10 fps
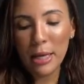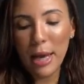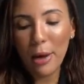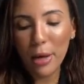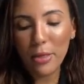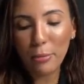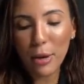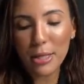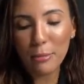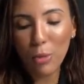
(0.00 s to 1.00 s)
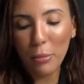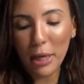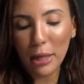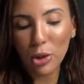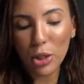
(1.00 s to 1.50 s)
Now, in the present
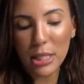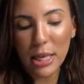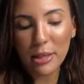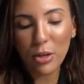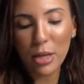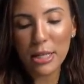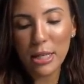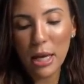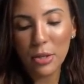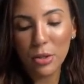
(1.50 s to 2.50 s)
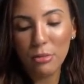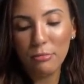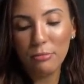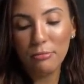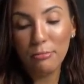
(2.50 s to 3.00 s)
moment, it looks like there is
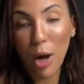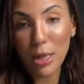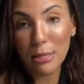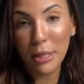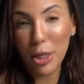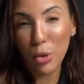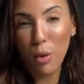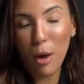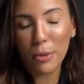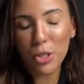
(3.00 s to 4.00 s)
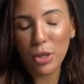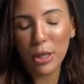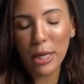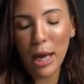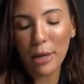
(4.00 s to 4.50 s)
possibly a new
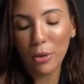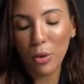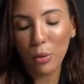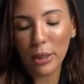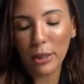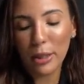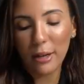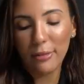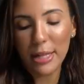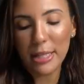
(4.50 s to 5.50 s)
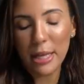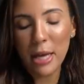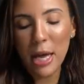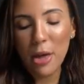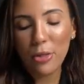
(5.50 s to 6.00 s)
opportunity. I don't know. We're going to clarify and
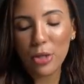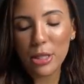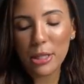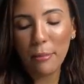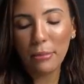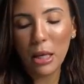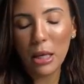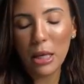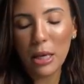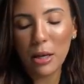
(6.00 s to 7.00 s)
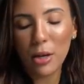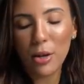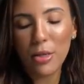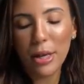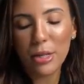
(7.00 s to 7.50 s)
see. There's something
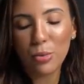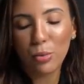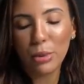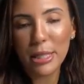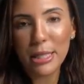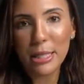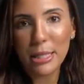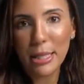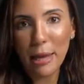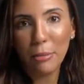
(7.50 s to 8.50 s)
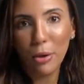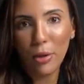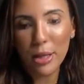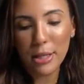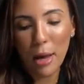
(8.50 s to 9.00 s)
here that is really
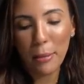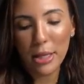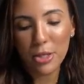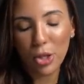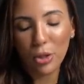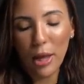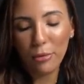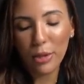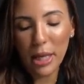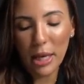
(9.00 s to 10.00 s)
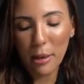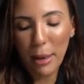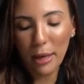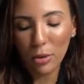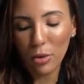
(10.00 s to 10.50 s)
stable that's coming into your life with the King of
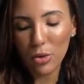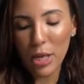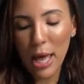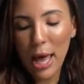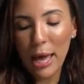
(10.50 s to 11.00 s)
Pentacles.